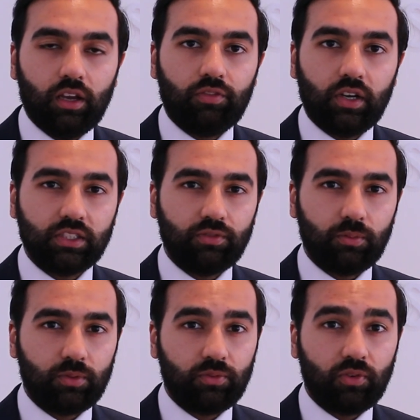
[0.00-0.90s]
Fines of
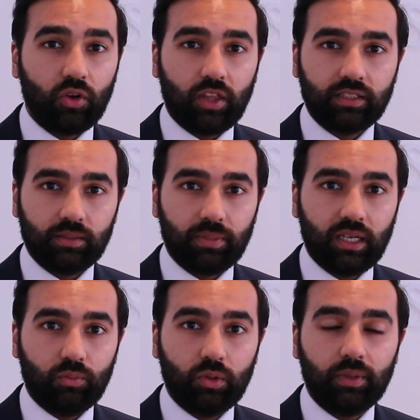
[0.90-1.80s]
up to
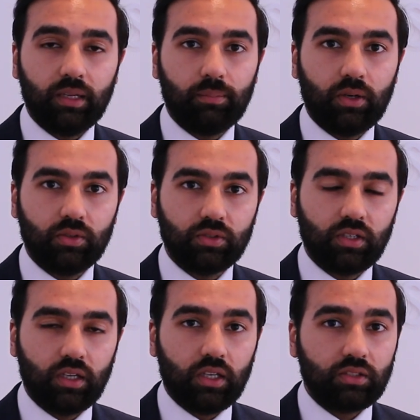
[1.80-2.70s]
£4,000 will be imposed,